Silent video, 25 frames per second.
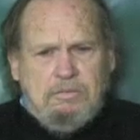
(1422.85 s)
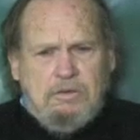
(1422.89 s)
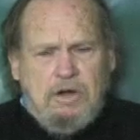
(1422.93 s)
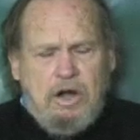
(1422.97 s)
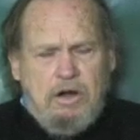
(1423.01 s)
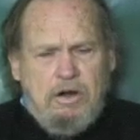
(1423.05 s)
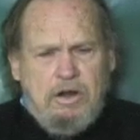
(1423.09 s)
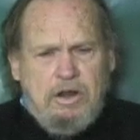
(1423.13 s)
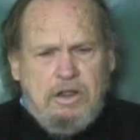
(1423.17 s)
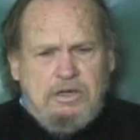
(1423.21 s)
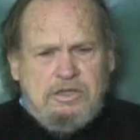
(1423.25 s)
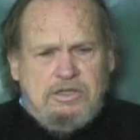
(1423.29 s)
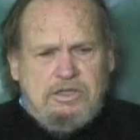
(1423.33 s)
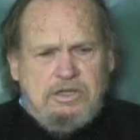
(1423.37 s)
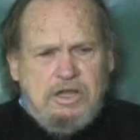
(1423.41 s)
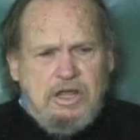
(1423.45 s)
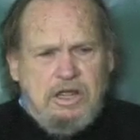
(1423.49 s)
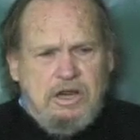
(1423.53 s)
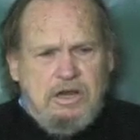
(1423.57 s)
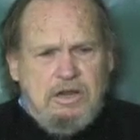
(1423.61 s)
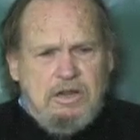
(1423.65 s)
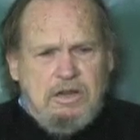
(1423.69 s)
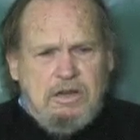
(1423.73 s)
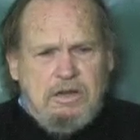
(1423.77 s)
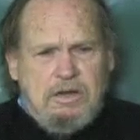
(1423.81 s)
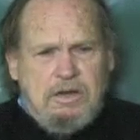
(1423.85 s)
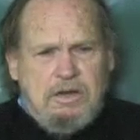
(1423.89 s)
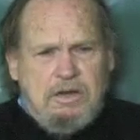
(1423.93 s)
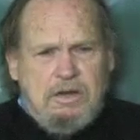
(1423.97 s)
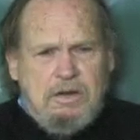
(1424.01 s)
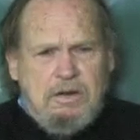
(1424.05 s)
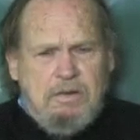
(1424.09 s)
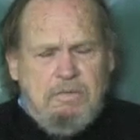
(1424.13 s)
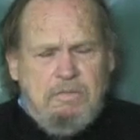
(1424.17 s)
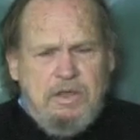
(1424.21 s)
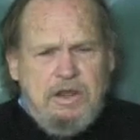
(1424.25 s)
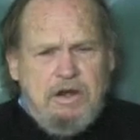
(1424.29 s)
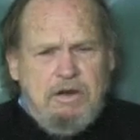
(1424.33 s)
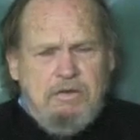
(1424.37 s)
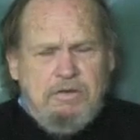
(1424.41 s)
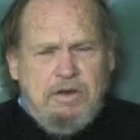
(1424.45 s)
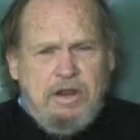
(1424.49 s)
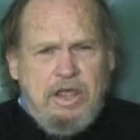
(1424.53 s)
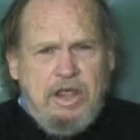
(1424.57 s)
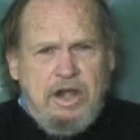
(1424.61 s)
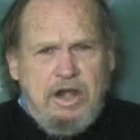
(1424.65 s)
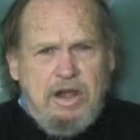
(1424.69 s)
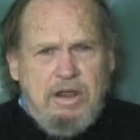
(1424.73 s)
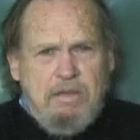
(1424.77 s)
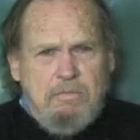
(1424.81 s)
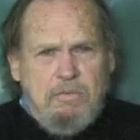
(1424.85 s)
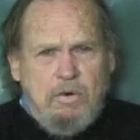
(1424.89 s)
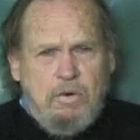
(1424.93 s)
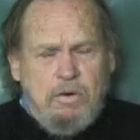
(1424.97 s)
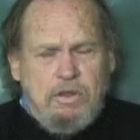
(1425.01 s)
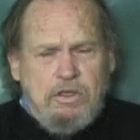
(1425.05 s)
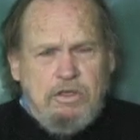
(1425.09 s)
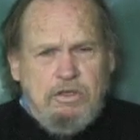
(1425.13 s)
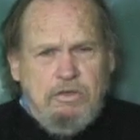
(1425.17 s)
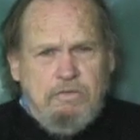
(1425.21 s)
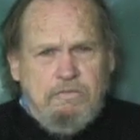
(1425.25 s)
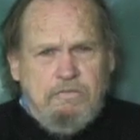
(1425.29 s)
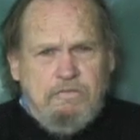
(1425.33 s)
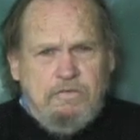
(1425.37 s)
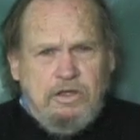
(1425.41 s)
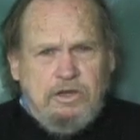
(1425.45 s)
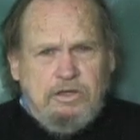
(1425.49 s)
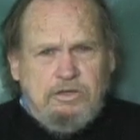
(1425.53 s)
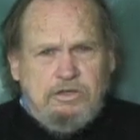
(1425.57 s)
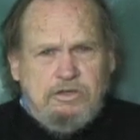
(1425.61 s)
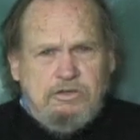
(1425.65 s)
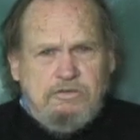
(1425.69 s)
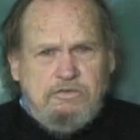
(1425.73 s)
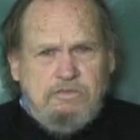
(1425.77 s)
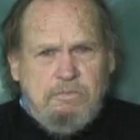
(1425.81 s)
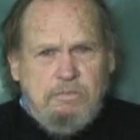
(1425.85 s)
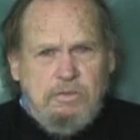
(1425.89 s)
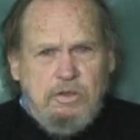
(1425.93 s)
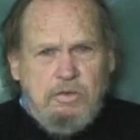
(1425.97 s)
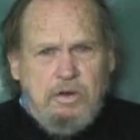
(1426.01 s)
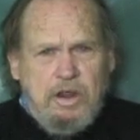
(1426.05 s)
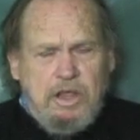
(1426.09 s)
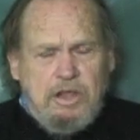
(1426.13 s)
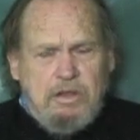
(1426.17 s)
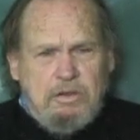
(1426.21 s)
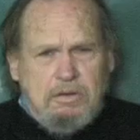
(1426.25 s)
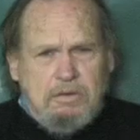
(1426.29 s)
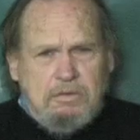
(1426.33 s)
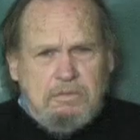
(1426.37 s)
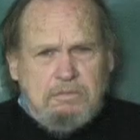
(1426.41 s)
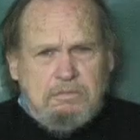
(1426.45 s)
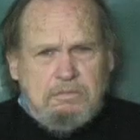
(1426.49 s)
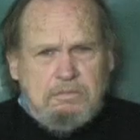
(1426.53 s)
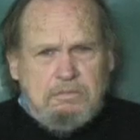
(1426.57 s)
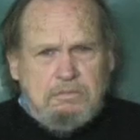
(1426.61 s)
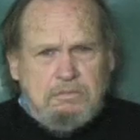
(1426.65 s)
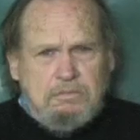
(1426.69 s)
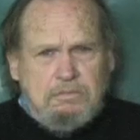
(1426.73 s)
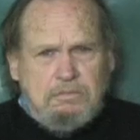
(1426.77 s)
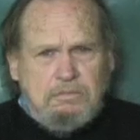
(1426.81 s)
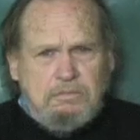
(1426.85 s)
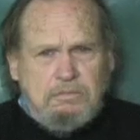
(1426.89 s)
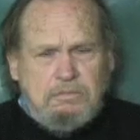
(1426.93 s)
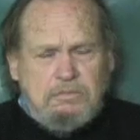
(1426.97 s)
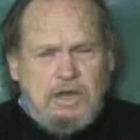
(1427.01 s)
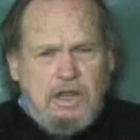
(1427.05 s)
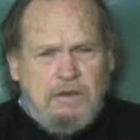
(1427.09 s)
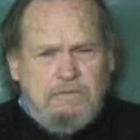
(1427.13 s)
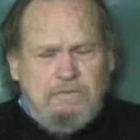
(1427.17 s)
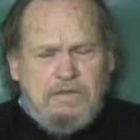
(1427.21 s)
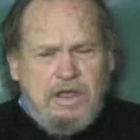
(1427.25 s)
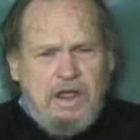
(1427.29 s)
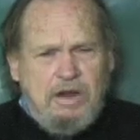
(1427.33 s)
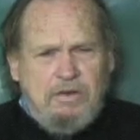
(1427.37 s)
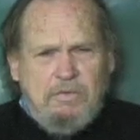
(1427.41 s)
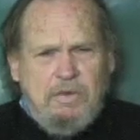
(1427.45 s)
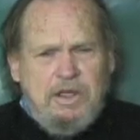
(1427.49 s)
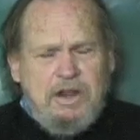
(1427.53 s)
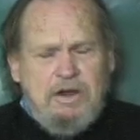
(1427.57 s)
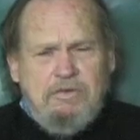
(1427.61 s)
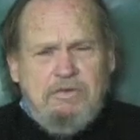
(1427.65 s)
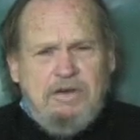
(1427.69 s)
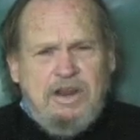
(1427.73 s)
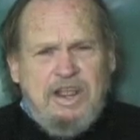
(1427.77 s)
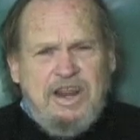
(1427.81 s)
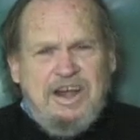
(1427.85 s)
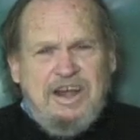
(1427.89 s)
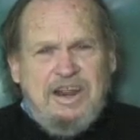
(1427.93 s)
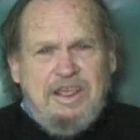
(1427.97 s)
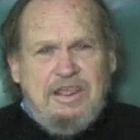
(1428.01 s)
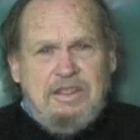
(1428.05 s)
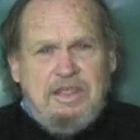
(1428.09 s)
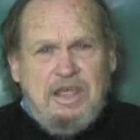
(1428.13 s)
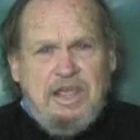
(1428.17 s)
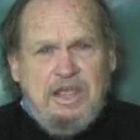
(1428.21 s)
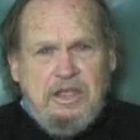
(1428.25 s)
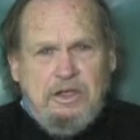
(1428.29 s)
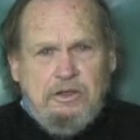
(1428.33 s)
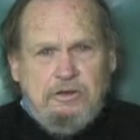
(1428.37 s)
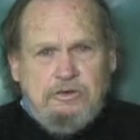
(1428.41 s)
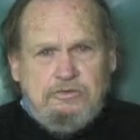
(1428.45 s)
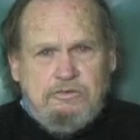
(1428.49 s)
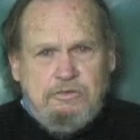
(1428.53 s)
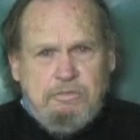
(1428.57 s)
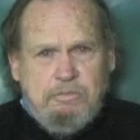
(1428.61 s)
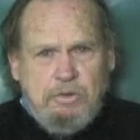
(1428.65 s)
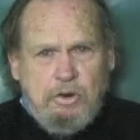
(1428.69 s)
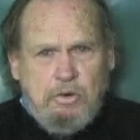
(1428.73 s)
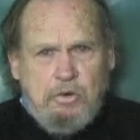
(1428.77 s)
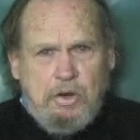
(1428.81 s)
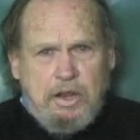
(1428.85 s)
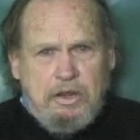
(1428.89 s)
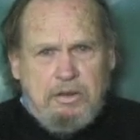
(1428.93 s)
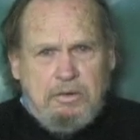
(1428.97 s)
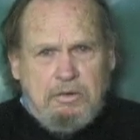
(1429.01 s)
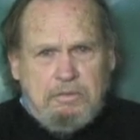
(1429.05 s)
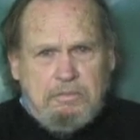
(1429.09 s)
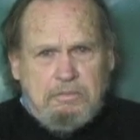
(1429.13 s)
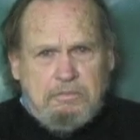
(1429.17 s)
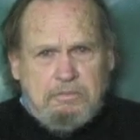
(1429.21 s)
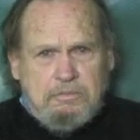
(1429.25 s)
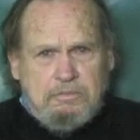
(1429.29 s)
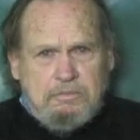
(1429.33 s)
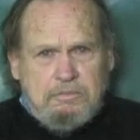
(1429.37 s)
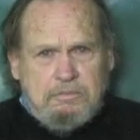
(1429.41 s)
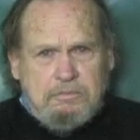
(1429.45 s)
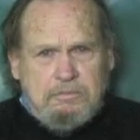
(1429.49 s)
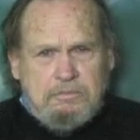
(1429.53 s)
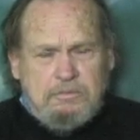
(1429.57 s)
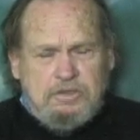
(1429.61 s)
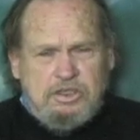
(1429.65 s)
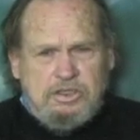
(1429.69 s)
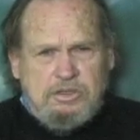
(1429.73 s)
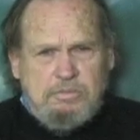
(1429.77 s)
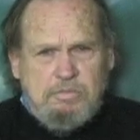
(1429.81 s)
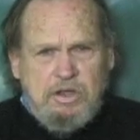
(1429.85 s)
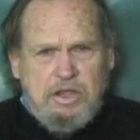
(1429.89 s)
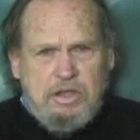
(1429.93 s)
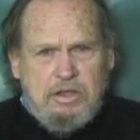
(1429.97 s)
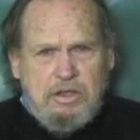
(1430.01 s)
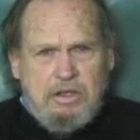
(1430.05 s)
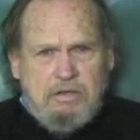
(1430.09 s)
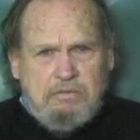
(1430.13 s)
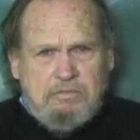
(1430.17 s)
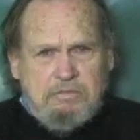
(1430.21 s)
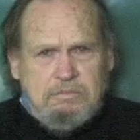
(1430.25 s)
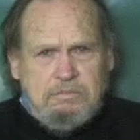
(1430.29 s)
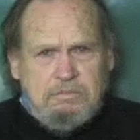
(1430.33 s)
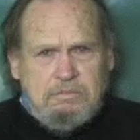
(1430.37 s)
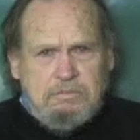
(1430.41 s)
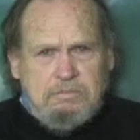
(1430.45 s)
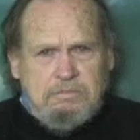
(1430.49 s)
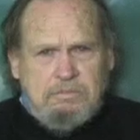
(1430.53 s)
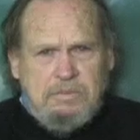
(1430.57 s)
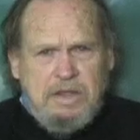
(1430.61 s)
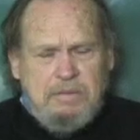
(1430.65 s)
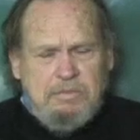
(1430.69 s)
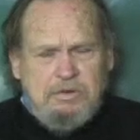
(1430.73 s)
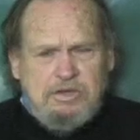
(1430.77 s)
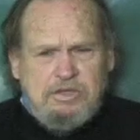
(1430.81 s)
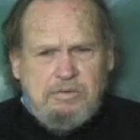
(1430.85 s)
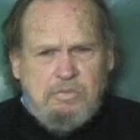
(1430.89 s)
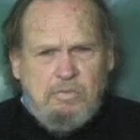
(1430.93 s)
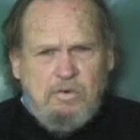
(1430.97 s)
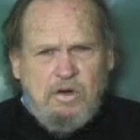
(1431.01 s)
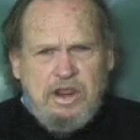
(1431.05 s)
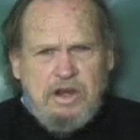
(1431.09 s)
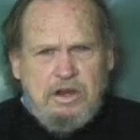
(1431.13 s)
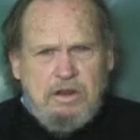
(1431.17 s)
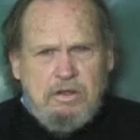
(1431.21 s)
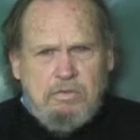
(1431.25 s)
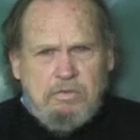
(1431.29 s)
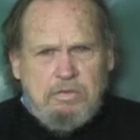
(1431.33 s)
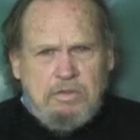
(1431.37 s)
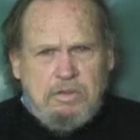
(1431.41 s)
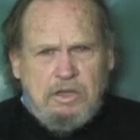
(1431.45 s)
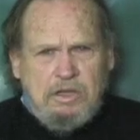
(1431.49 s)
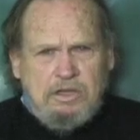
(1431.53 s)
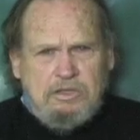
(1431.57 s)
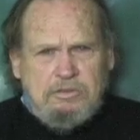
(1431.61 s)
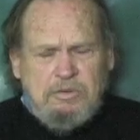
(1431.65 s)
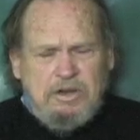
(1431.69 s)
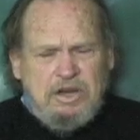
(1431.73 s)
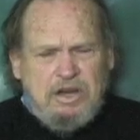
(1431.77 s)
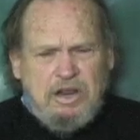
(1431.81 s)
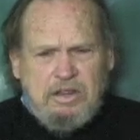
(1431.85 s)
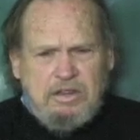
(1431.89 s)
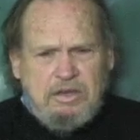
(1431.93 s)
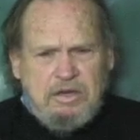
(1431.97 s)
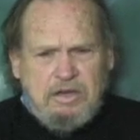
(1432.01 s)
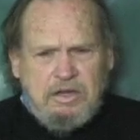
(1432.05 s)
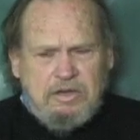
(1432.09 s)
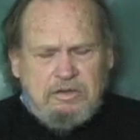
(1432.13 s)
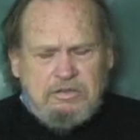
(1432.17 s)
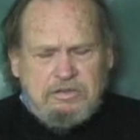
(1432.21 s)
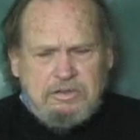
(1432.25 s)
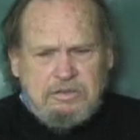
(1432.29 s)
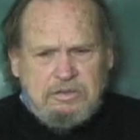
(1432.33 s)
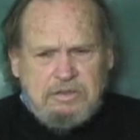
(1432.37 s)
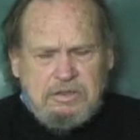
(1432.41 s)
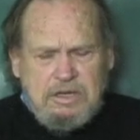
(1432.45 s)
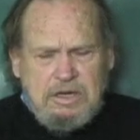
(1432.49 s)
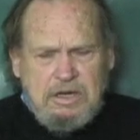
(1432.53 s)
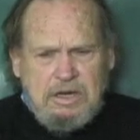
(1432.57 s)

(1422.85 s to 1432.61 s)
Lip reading: Ernie said, "We don't need any more cute features from Munich. In fact, we don't need anything else from Munich to speak of. Maybe some radio things, but nothing else."